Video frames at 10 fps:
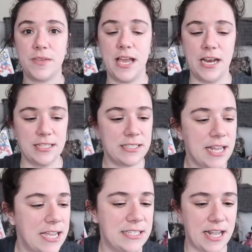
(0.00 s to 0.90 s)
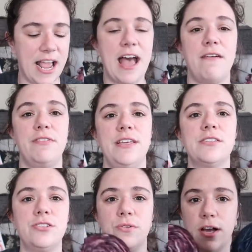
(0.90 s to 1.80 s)
and it's nice that I have
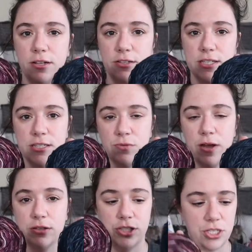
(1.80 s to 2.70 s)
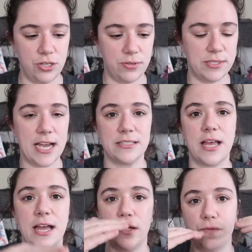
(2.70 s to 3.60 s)
these two colors as well to use as
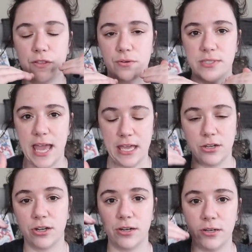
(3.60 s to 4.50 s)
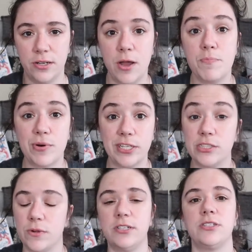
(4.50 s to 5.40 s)
kind of those anchor
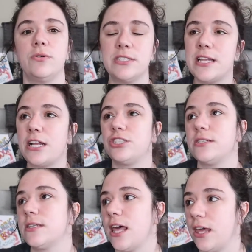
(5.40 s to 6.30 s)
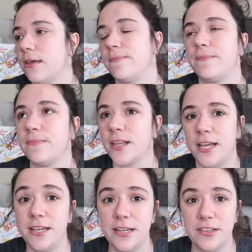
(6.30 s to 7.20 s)
points, where so it's not just like
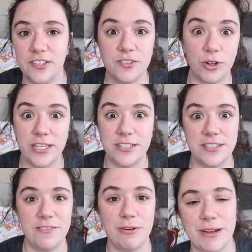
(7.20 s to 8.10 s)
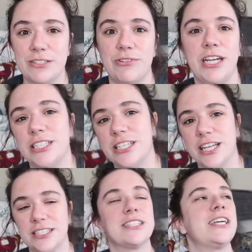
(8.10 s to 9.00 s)
this crazy Stephen West creation
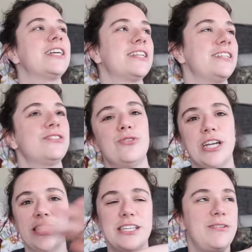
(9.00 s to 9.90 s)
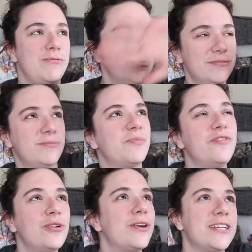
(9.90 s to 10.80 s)
that's like this crazy
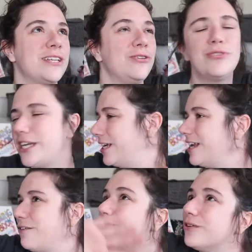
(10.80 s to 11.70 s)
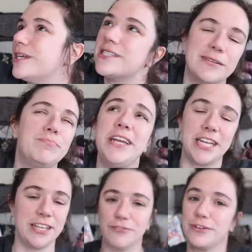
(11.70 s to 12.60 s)
fluorescent green and fluorescent
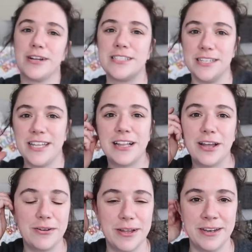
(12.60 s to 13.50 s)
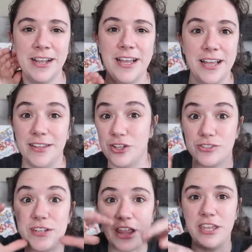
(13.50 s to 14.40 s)
pink and fluorescent yellow, and
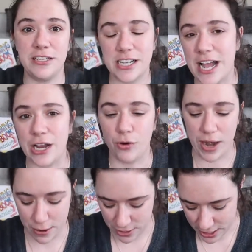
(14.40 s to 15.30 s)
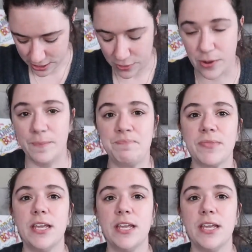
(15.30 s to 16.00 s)
there's nothing to kind of ground it. So